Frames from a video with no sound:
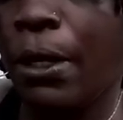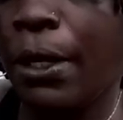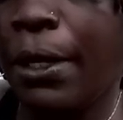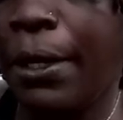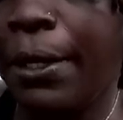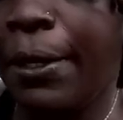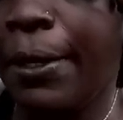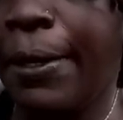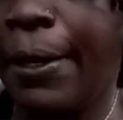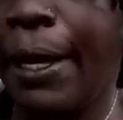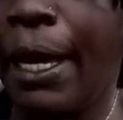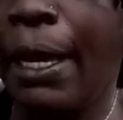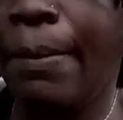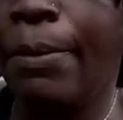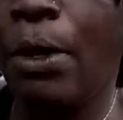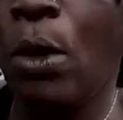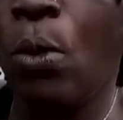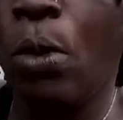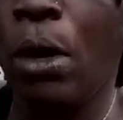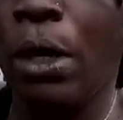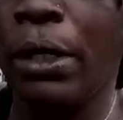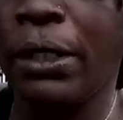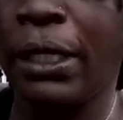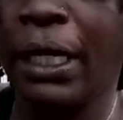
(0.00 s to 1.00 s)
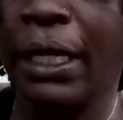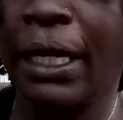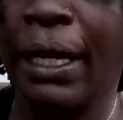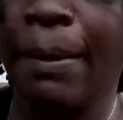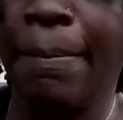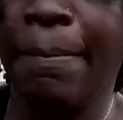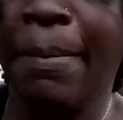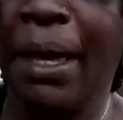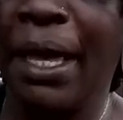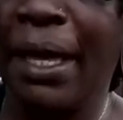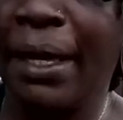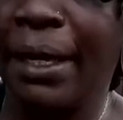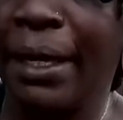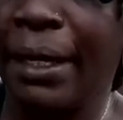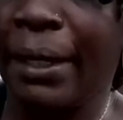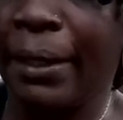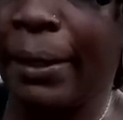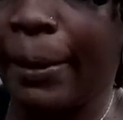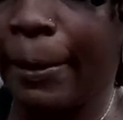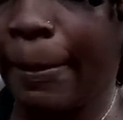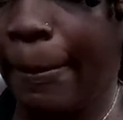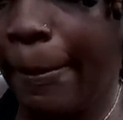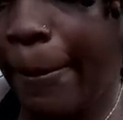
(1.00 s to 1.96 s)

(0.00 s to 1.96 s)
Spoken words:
Any name you want, I can make it.